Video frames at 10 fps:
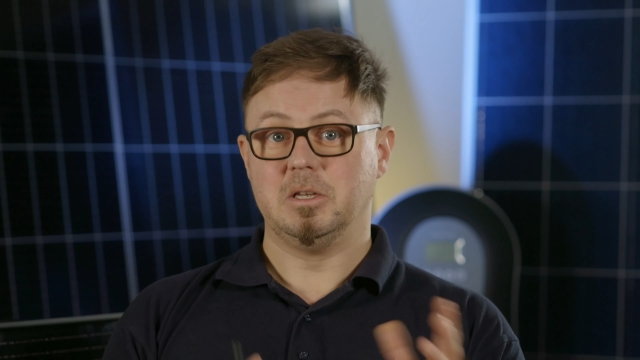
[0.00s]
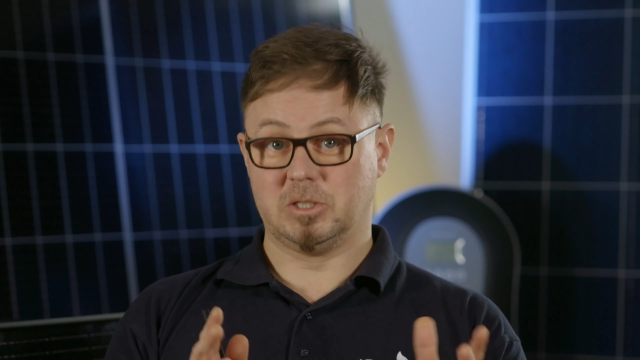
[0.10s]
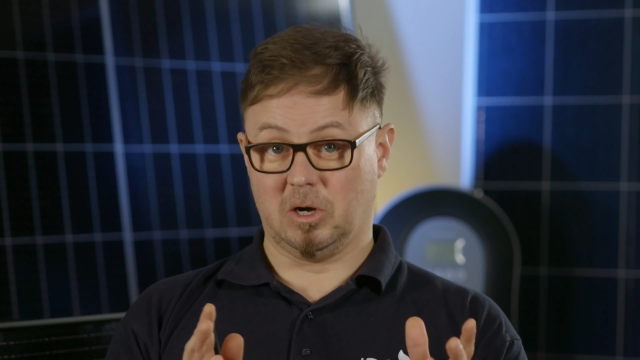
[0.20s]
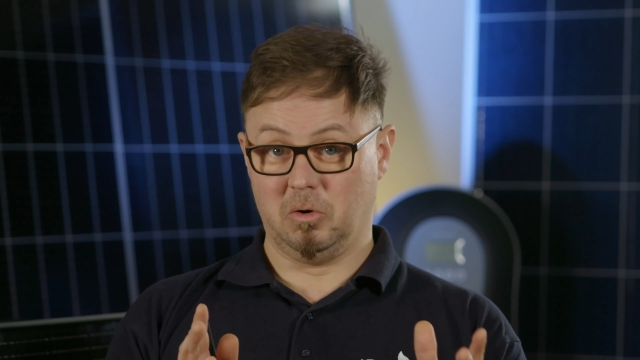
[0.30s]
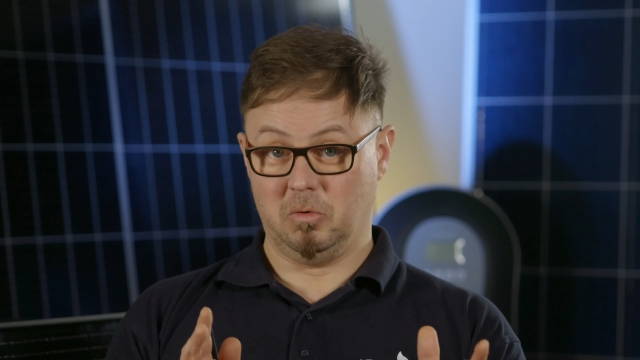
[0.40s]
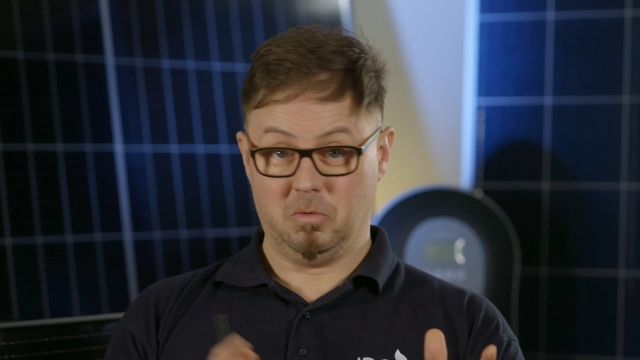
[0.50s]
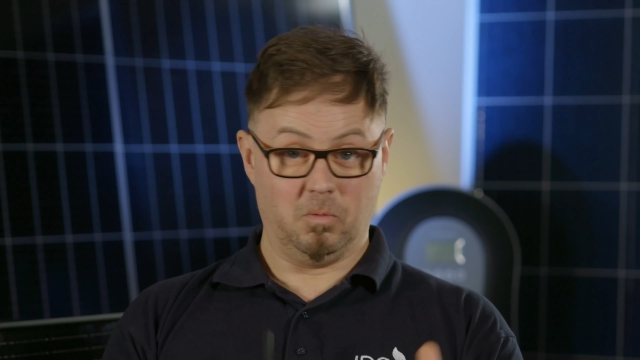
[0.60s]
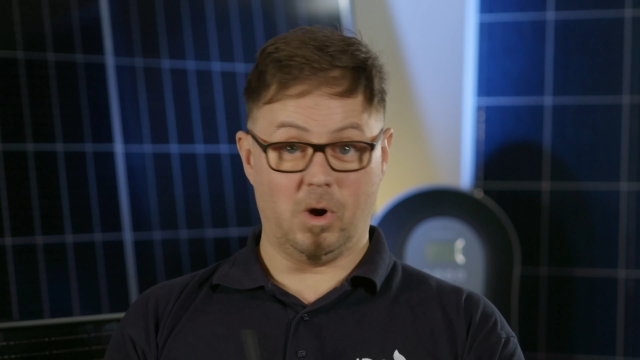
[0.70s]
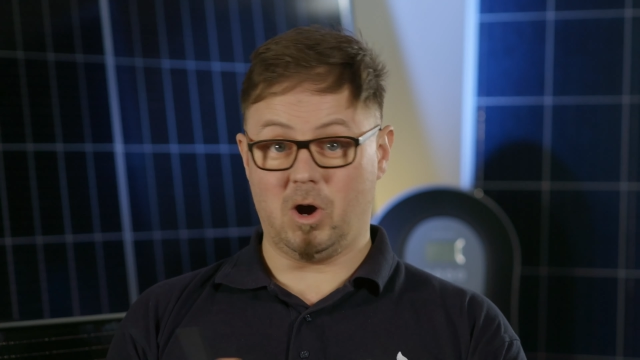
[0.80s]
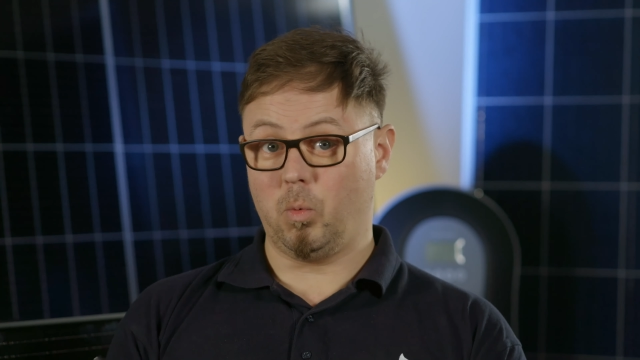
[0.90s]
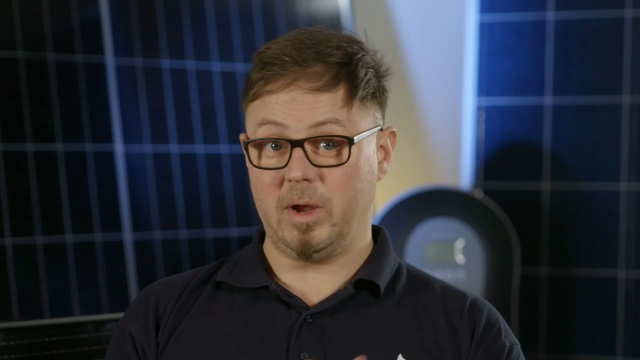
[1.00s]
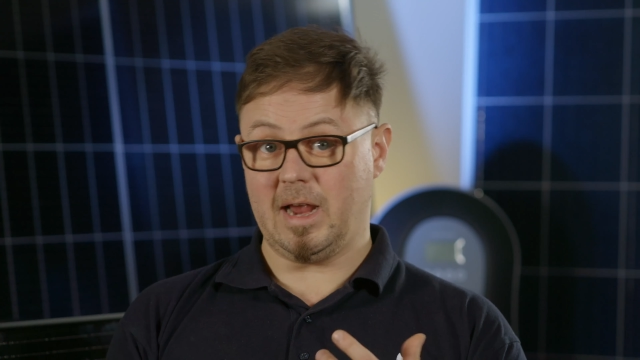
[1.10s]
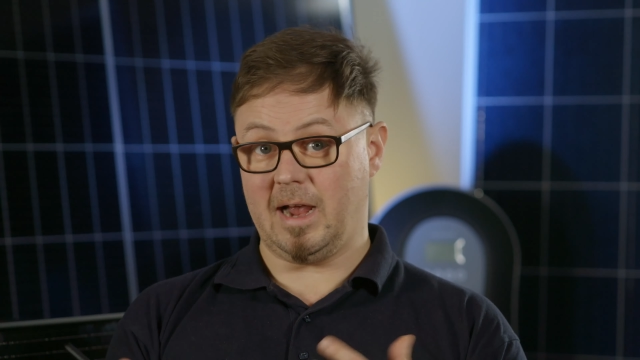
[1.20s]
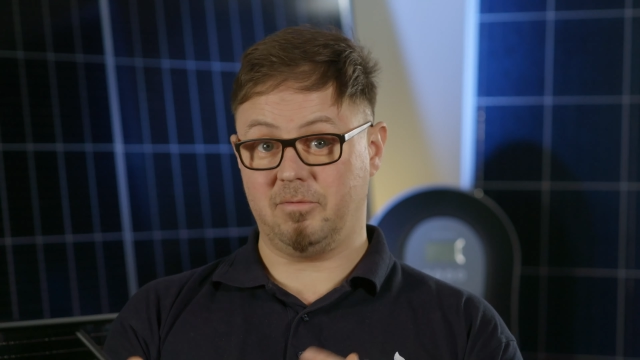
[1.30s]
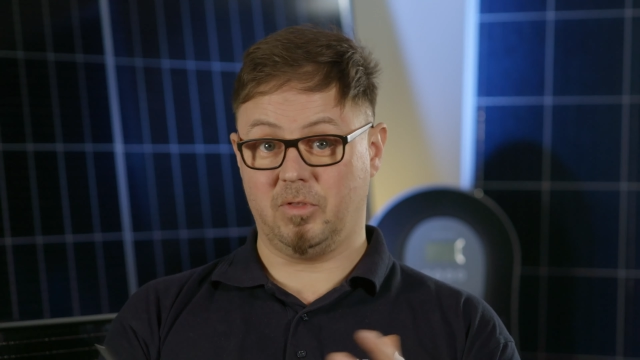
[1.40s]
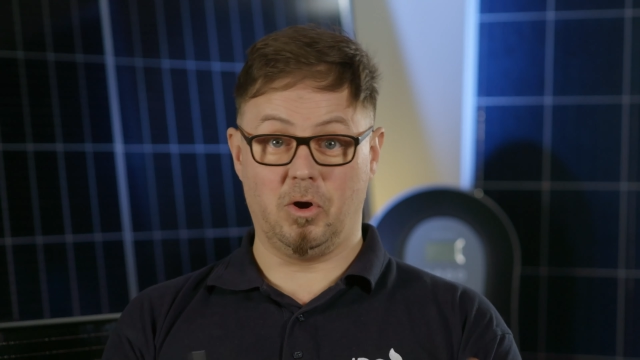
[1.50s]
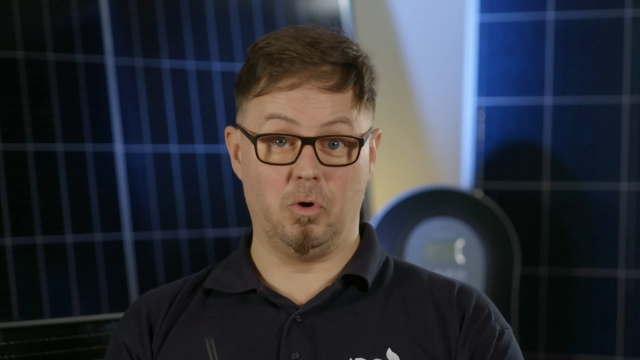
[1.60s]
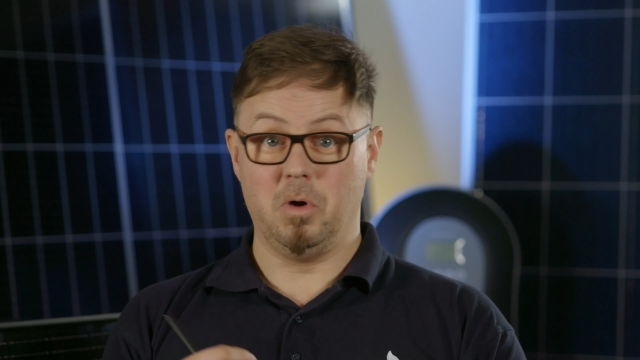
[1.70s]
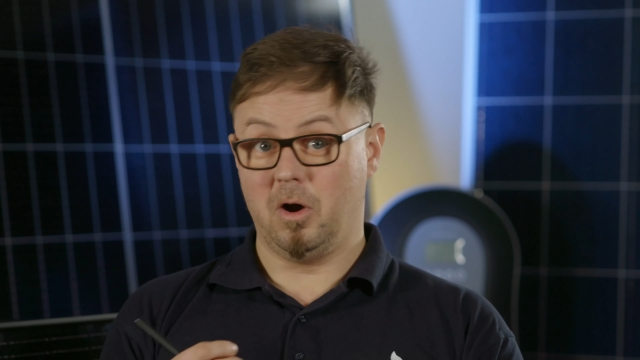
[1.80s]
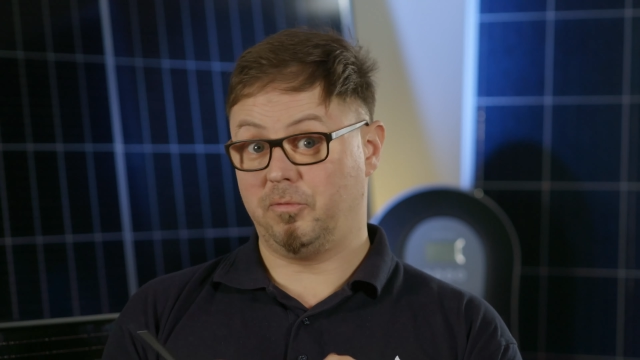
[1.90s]
So while we have
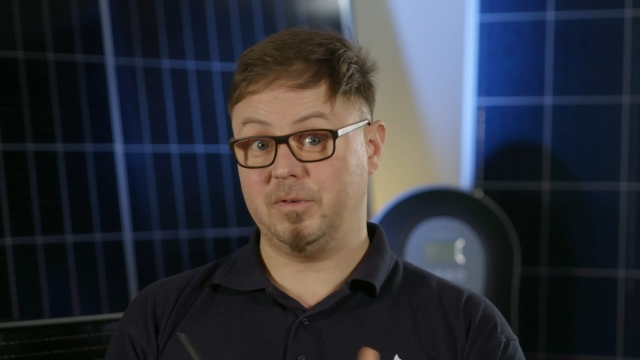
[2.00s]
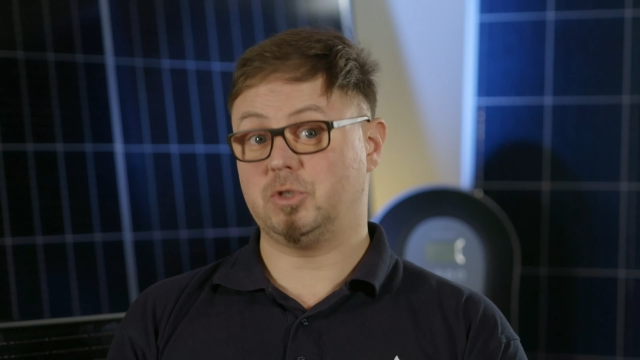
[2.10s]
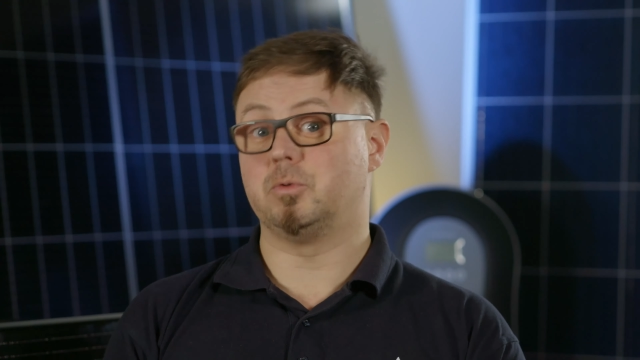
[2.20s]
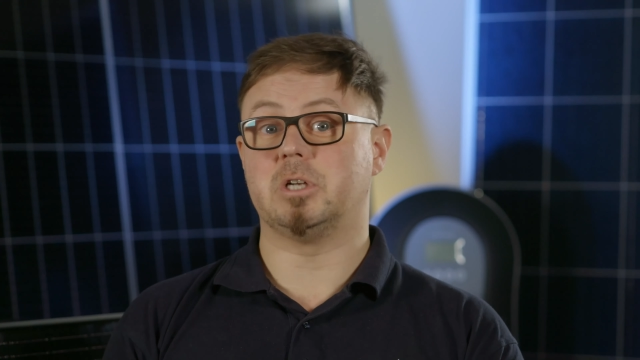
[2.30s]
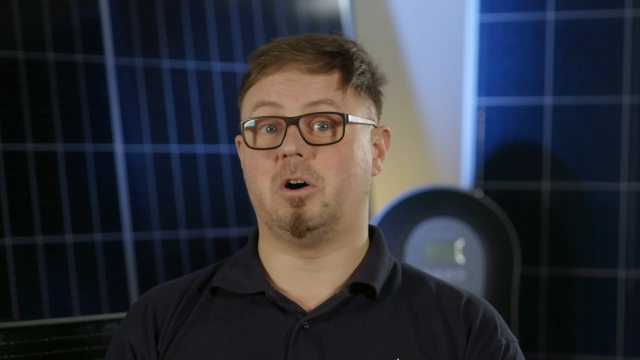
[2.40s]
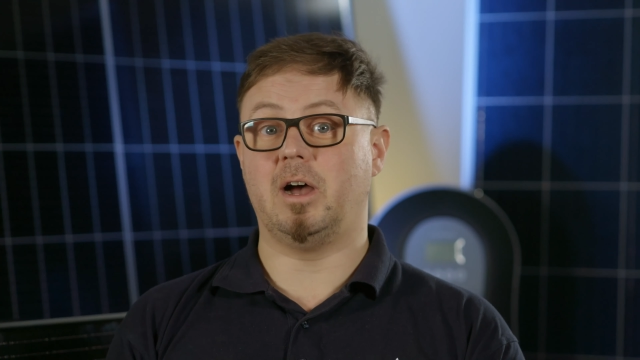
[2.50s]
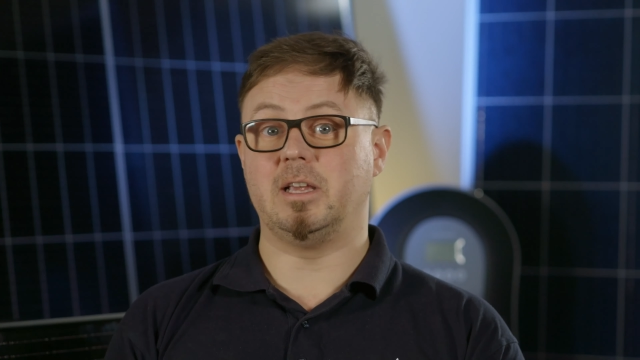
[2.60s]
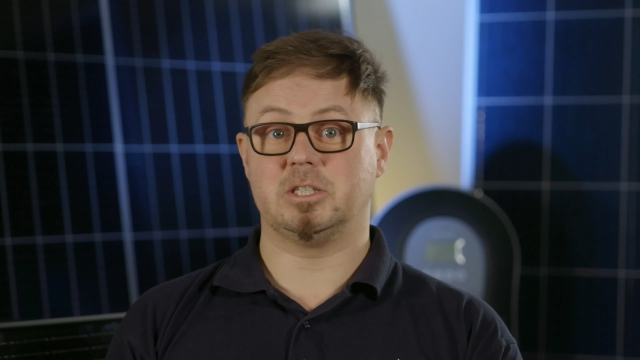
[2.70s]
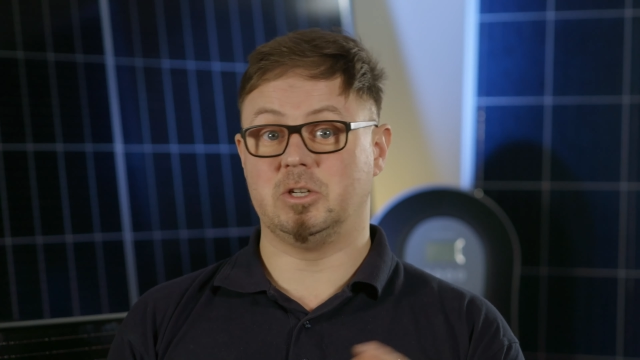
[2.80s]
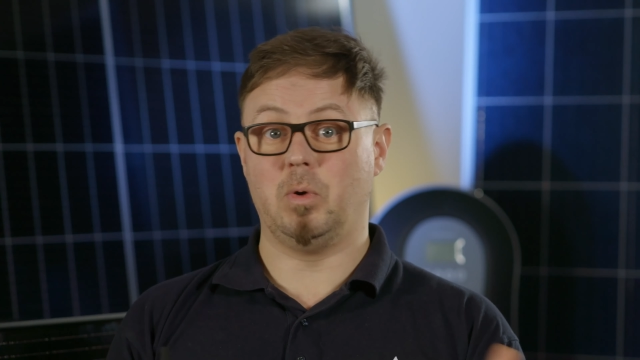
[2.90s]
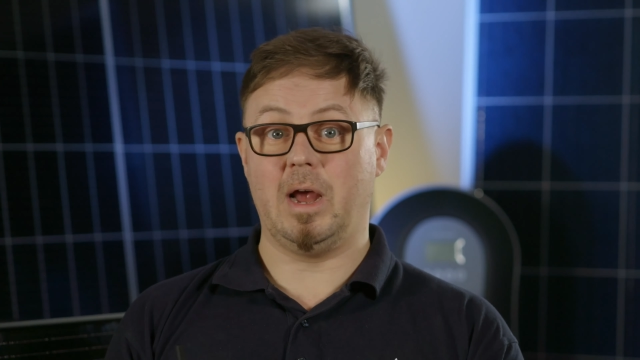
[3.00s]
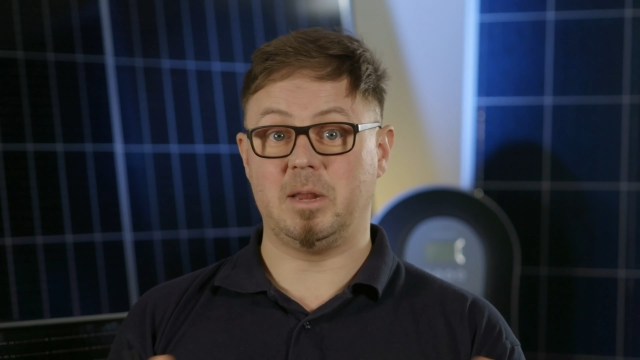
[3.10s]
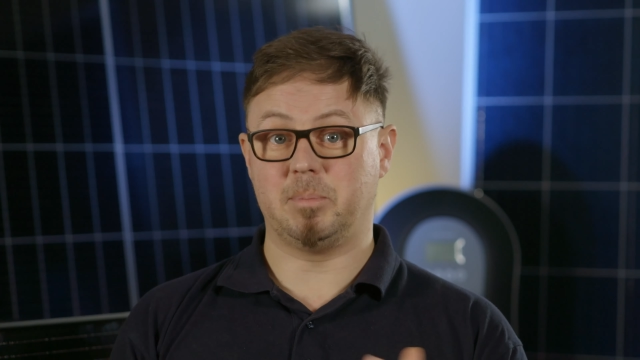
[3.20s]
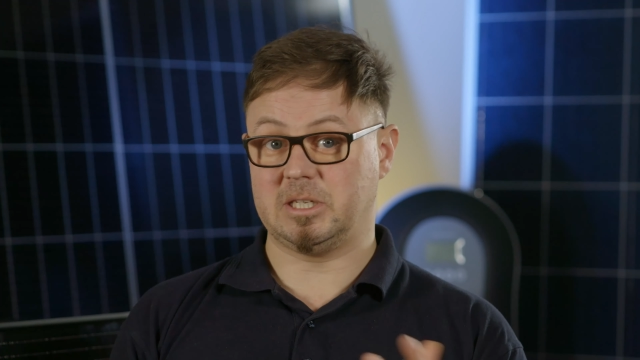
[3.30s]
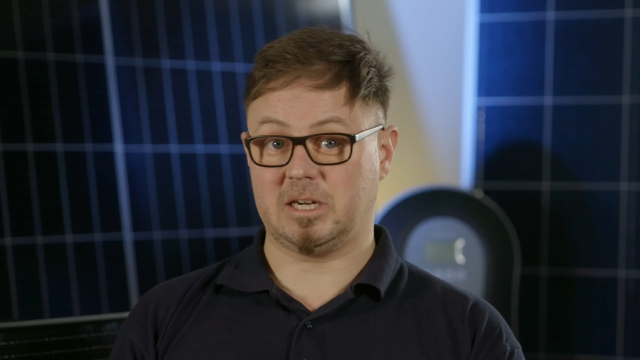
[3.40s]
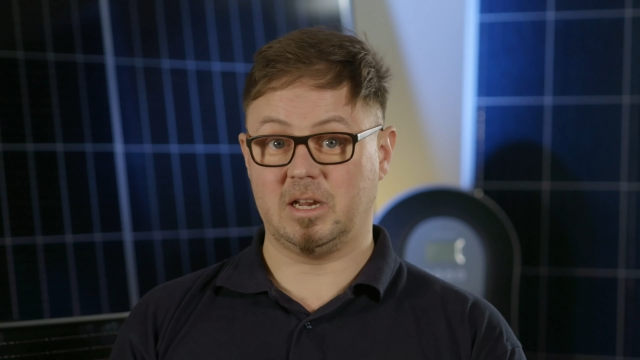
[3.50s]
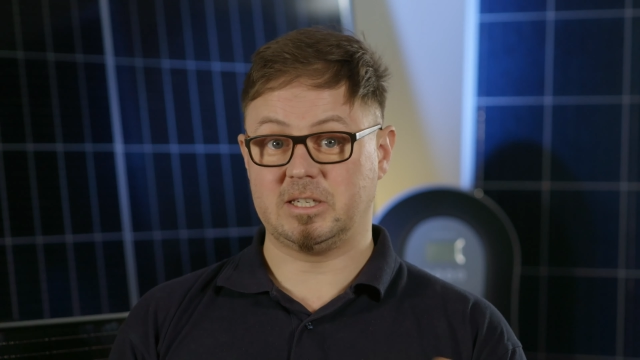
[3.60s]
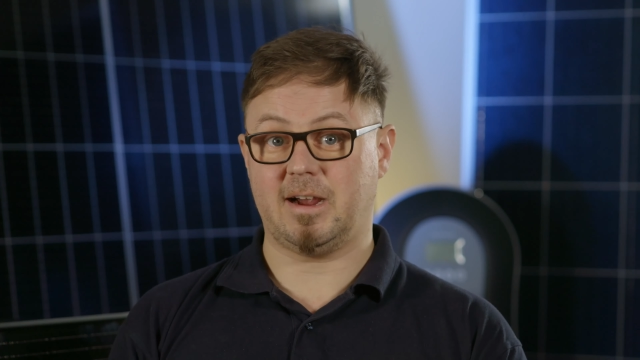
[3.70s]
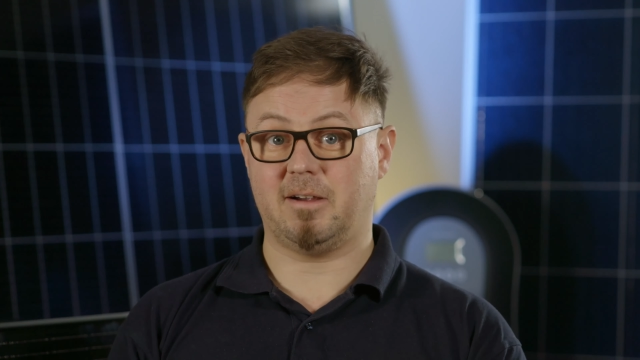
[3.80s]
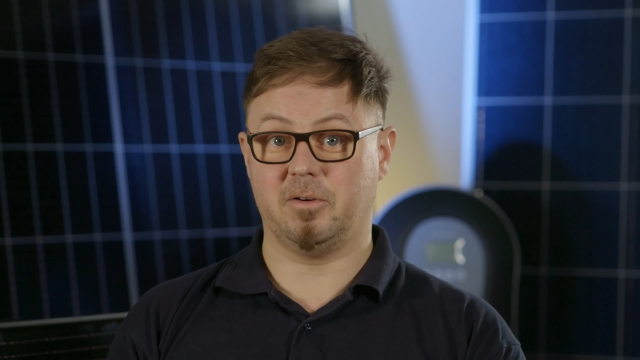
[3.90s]
no official ties to any particular
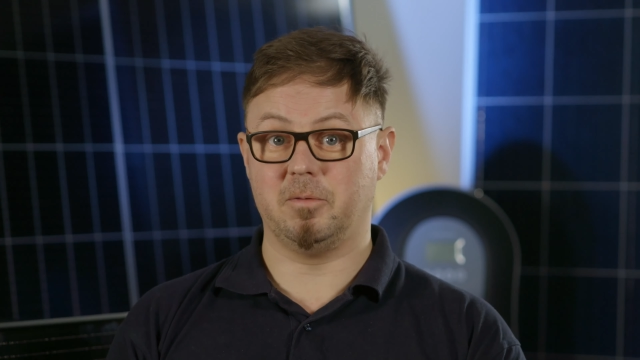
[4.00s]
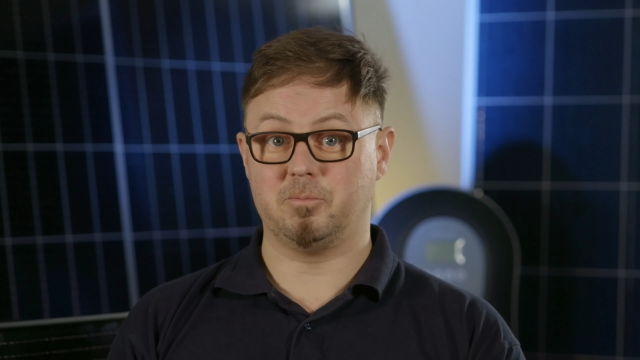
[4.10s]
tariff